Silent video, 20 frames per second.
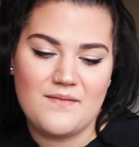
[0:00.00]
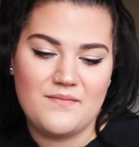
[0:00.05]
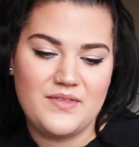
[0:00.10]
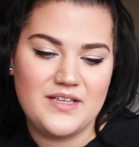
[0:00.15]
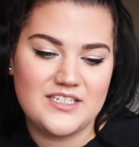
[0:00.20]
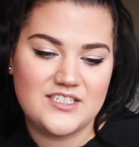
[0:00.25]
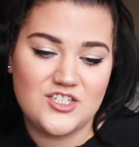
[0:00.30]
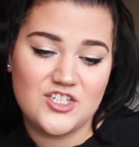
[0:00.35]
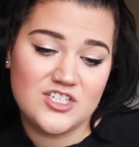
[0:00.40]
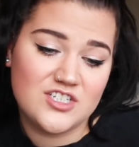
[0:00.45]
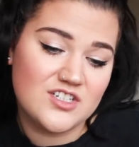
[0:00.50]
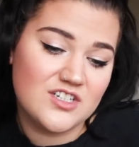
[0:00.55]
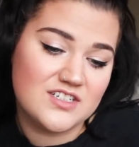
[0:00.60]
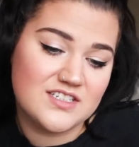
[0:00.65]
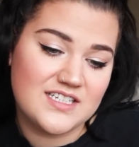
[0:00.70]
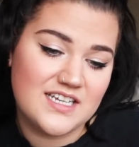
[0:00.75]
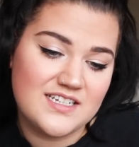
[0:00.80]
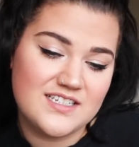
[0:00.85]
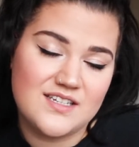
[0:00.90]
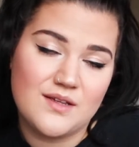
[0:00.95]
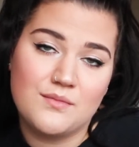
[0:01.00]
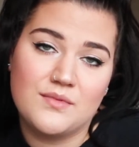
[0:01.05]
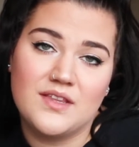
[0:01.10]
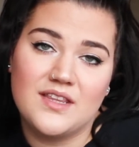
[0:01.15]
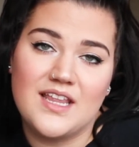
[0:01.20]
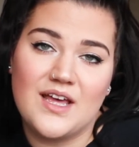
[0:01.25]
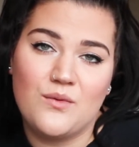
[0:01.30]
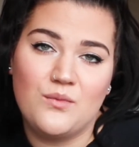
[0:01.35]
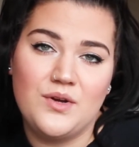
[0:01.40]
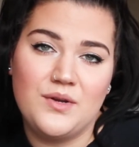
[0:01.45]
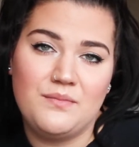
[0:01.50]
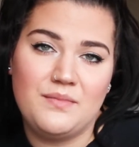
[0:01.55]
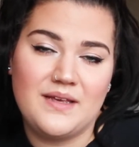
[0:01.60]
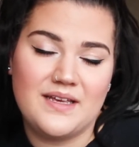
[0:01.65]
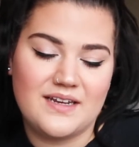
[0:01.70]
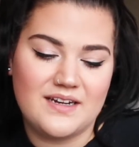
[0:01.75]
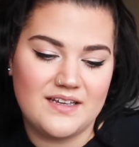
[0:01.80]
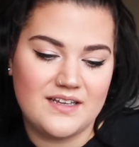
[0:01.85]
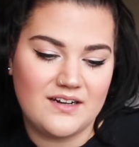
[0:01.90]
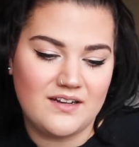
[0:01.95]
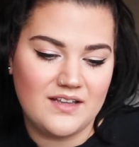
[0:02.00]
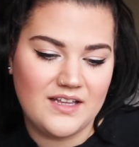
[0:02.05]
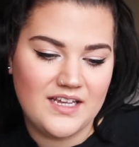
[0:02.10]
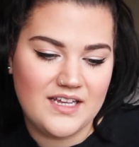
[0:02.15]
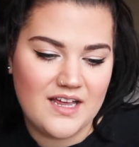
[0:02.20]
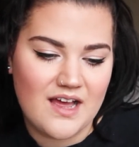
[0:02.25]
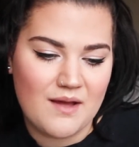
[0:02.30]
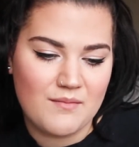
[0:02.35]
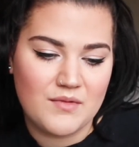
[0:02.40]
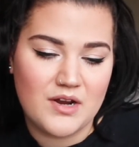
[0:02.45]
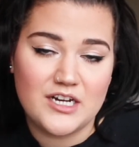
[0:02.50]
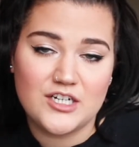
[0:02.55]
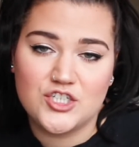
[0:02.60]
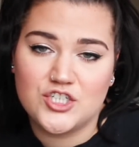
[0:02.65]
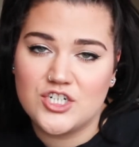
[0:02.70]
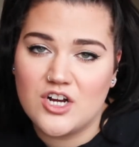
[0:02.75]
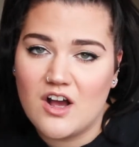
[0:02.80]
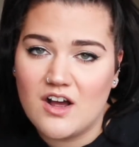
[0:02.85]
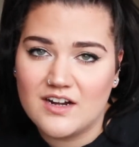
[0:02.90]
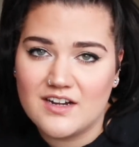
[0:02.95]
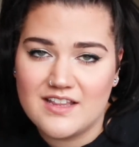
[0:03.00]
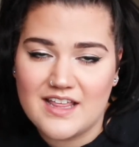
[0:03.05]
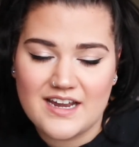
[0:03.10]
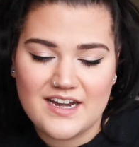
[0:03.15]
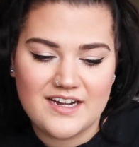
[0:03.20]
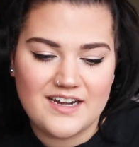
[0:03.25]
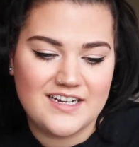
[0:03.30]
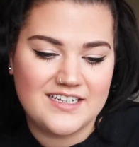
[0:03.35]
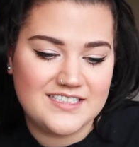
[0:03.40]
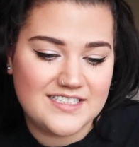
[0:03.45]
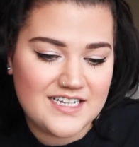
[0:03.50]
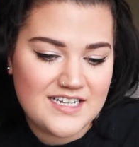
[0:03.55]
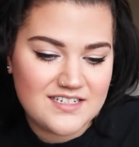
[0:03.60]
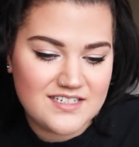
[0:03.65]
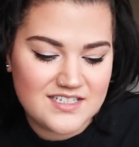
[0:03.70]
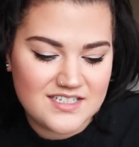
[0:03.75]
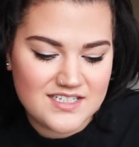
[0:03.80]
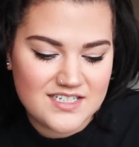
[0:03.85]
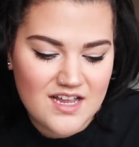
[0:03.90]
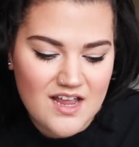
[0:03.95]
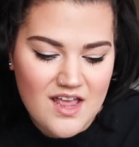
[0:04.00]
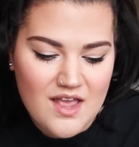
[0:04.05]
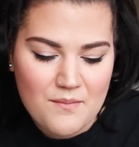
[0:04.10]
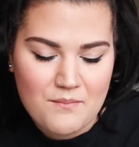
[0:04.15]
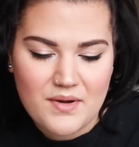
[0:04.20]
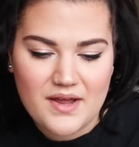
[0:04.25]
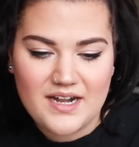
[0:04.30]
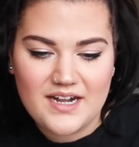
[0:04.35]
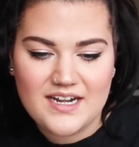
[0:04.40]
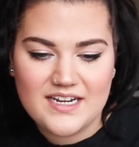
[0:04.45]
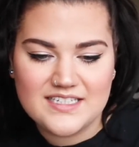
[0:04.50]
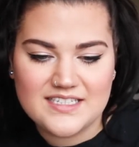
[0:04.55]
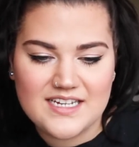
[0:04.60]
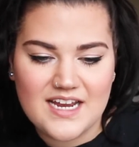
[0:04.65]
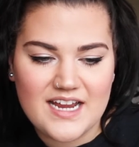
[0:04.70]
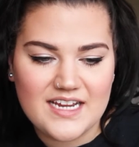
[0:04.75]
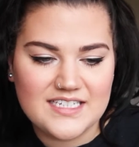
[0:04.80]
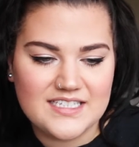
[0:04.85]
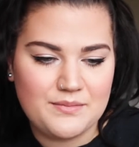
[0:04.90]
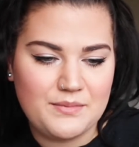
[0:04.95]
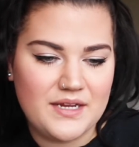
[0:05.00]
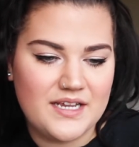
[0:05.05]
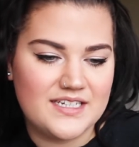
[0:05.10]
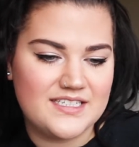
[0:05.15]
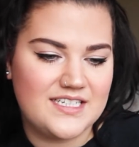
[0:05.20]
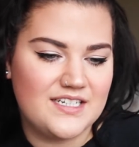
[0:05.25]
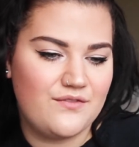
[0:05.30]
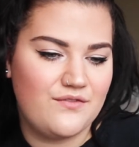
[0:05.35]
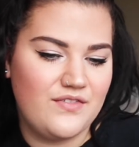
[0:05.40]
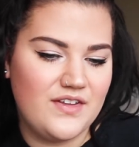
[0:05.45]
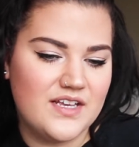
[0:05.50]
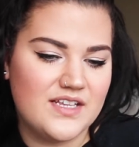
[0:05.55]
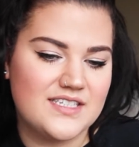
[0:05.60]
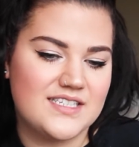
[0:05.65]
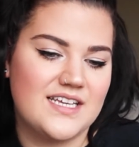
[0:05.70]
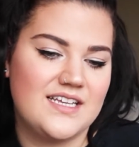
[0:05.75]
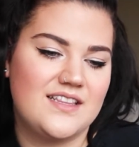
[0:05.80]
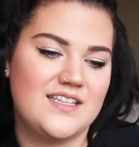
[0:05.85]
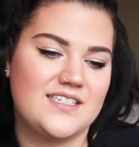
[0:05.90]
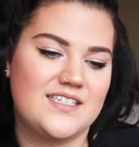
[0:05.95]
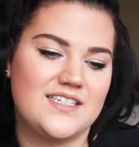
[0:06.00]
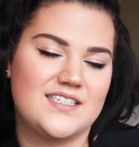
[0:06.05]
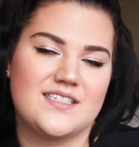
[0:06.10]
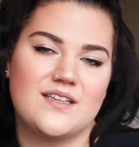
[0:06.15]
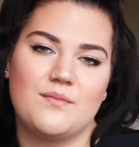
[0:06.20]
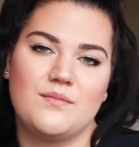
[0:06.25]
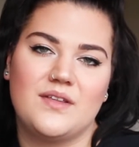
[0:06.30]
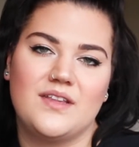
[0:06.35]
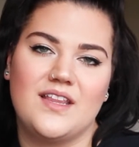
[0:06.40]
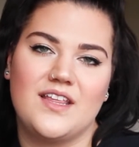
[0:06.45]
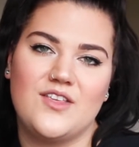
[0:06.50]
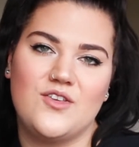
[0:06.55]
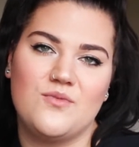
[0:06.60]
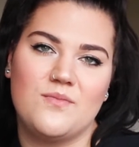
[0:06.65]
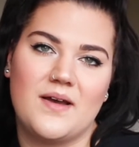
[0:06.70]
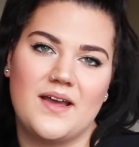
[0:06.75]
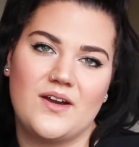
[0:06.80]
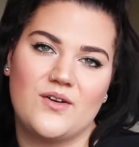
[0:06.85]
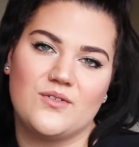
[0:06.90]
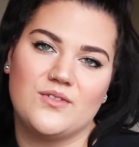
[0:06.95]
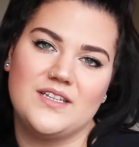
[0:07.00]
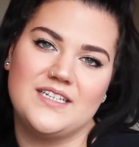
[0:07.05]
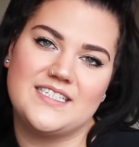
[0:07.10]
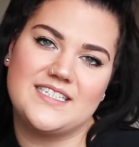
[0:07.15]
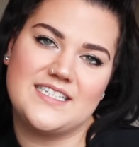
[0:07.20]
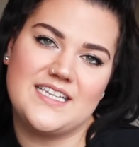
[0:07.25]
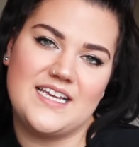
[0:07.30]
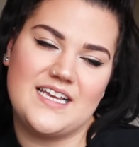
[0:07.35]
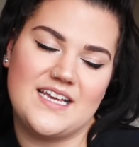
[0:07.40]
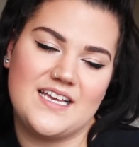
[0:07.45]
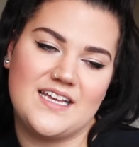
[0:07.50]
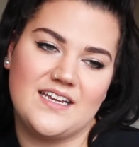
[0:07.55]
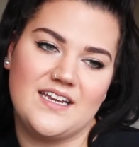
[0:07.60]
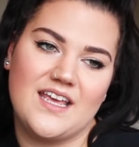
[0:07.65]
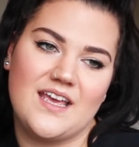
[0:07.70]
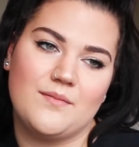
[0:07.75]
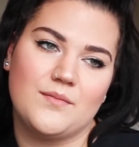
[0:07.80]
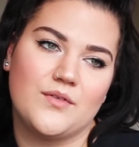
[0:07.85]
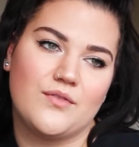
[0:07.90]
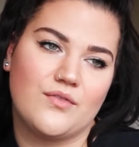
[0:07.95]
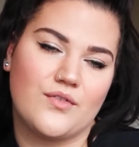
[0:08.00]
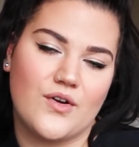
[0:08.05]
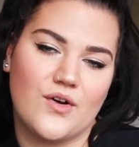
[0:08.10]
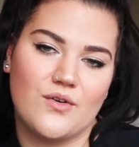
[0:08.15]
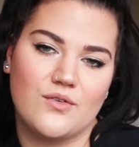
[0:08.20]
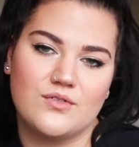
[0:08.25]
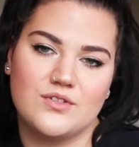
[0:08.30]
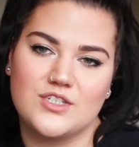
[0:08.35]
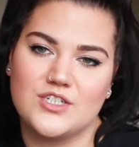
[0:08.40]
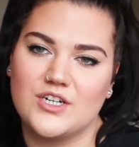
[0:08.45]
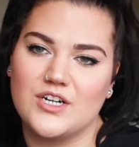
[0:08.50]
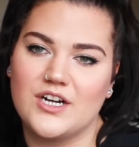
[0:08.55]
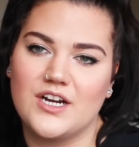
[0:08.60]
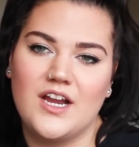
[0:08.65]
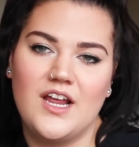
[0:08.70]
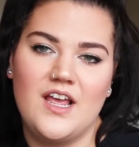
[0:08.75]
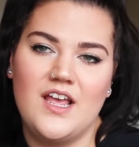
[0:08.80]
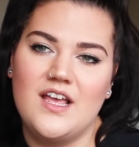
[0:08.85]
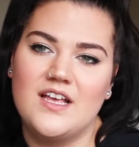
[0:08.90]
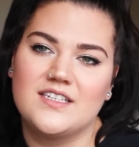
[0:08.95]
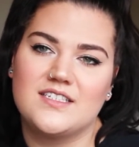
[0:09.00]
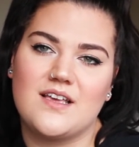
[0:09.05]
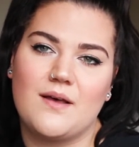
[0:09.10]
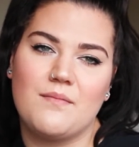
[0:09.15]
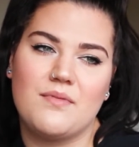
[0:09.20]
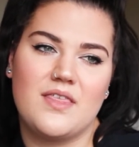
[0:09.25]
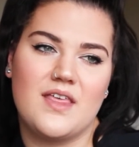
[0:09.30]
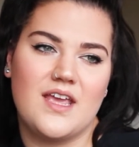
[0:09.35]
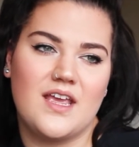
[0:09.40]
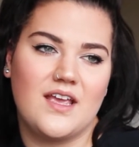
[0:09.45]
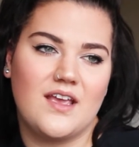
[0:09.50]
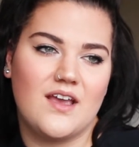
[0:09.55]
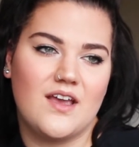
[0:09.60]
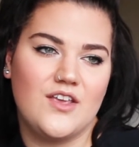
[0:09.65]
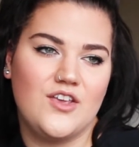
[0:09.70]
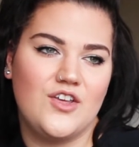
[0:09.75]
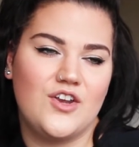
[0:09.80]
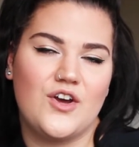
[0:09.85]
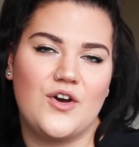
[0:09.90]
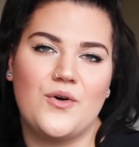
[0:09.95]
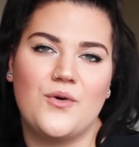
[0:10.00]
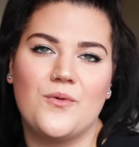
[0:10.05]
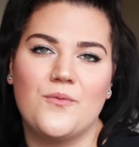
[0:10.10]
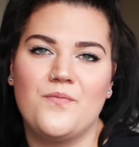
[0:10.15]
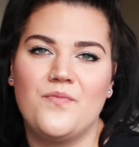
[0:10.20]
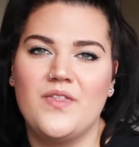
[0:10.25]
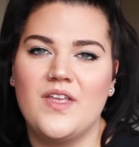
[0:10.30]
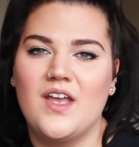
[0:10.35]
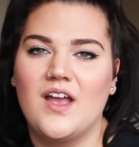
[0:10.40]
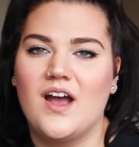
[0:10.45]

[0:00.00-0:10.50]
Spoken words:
This just looks like something that would be in Italy. I'm not shocked that it exists, but it is nice because it feels like this is something that you might only see in Game of Thrones or something, you know,